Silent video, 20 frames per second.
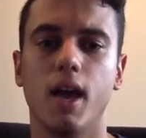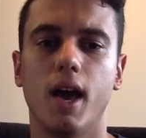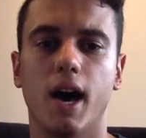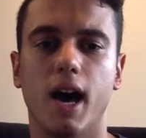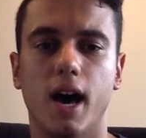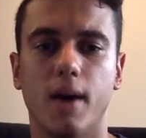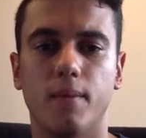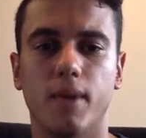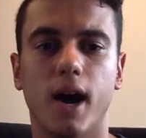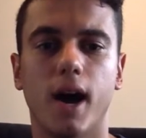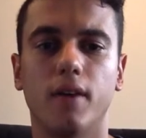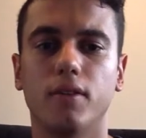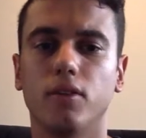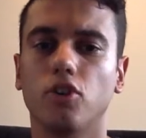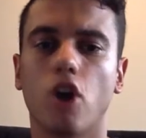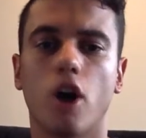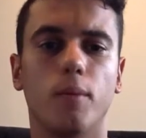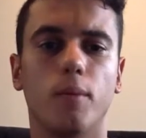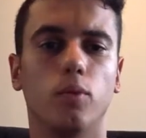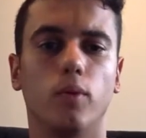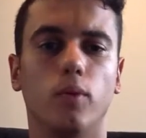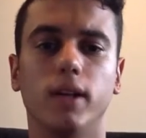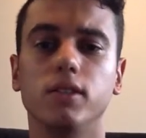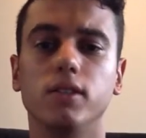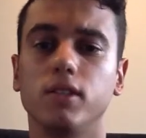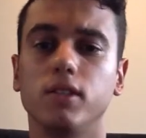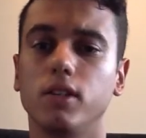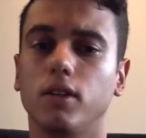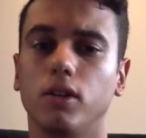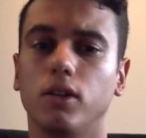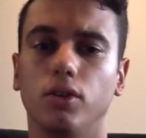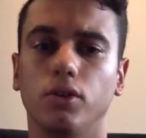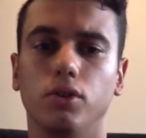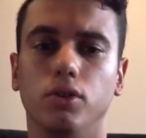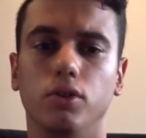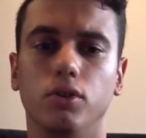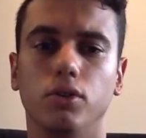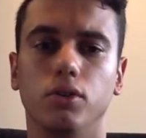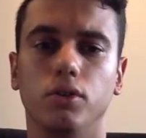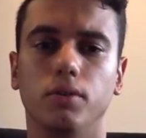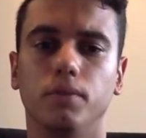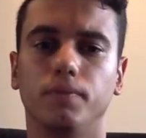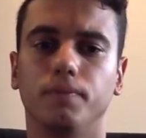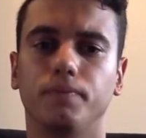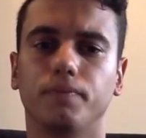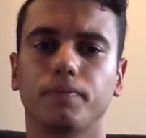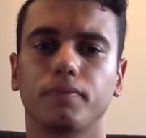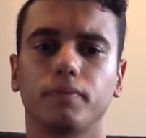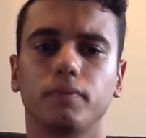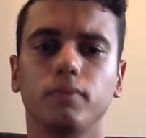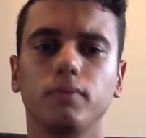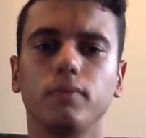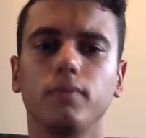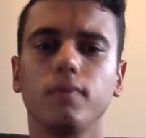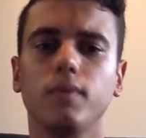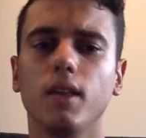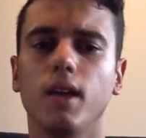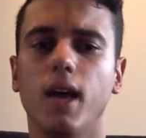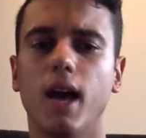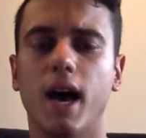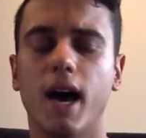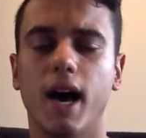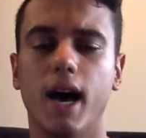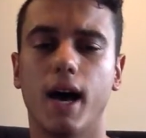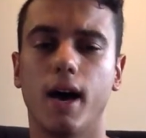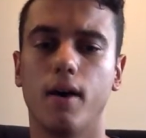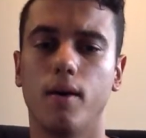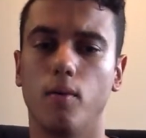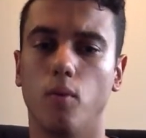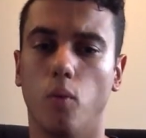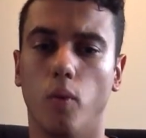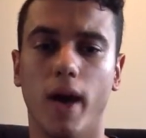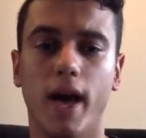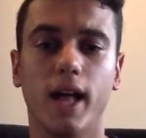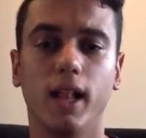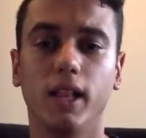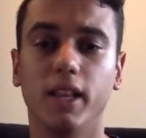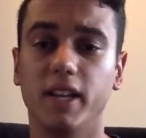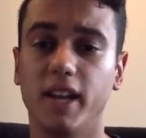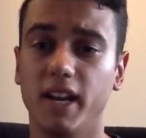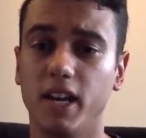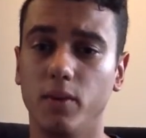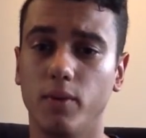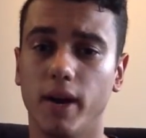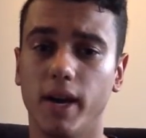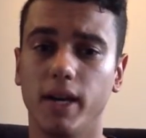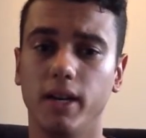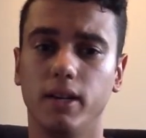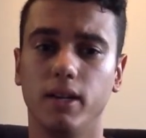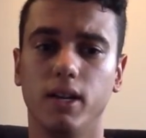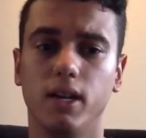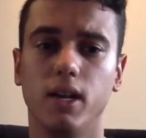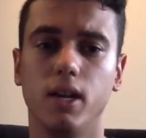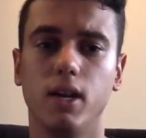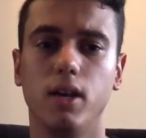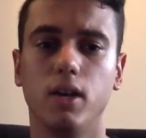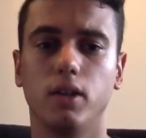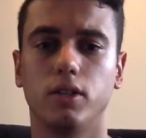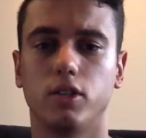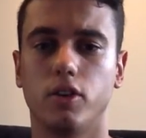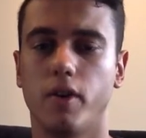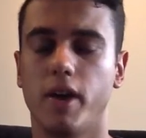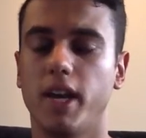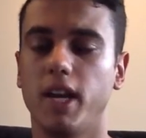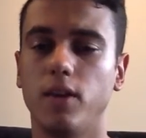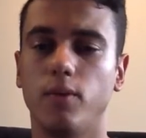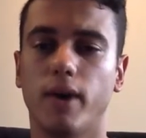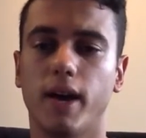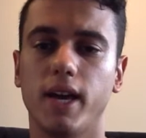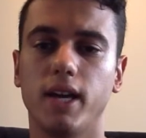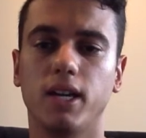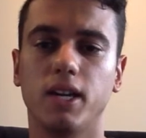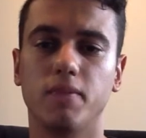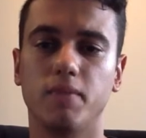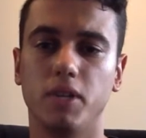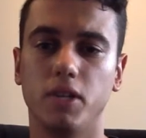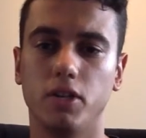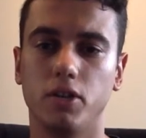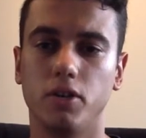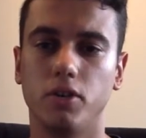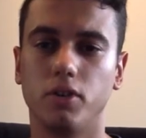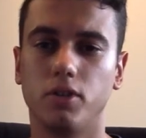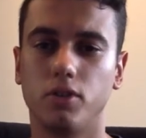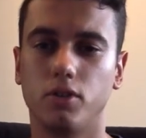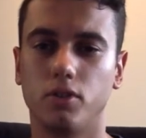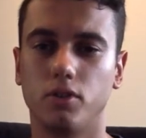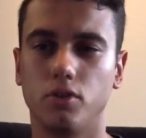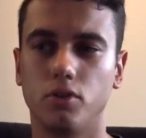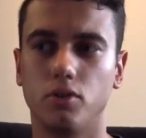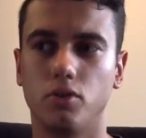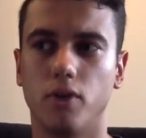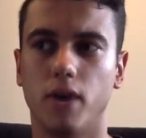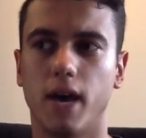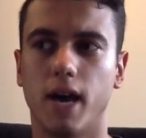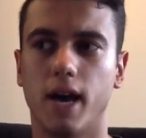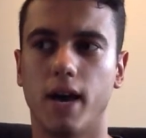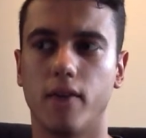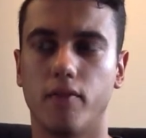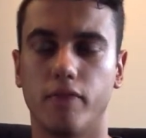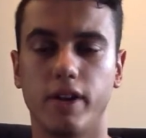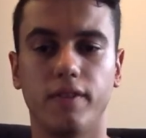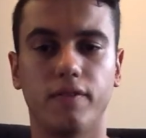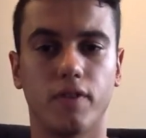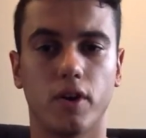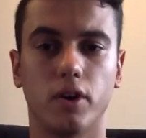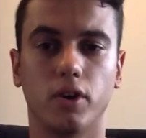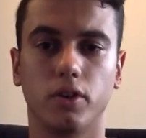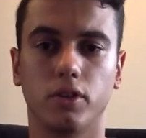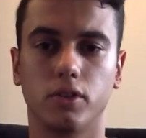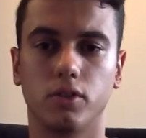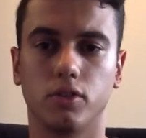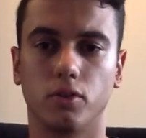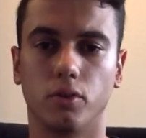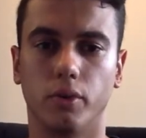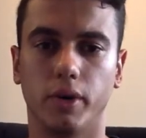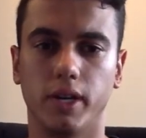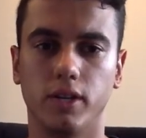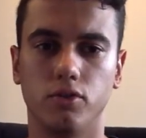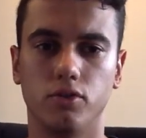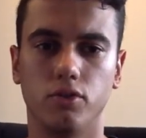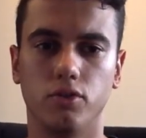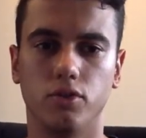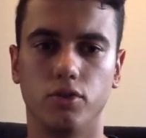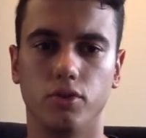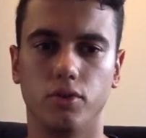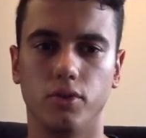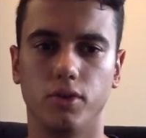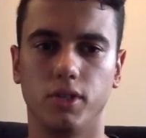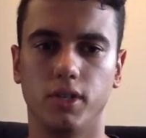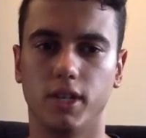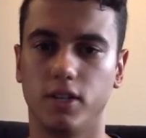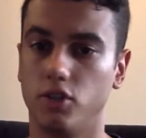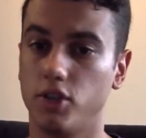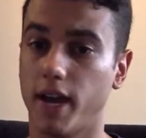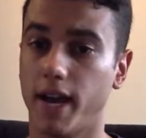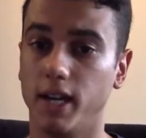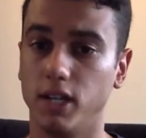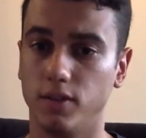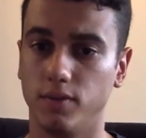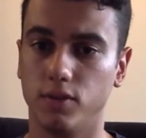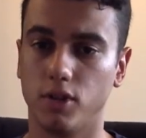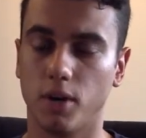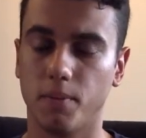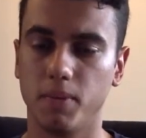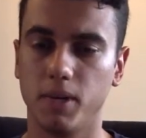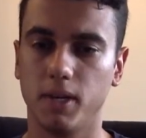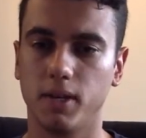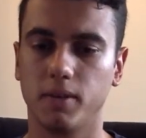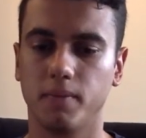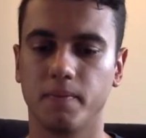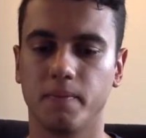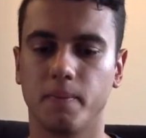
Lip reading: Other common ones include well and anyway. So anyway can be used to refocus or introduce a change of topic.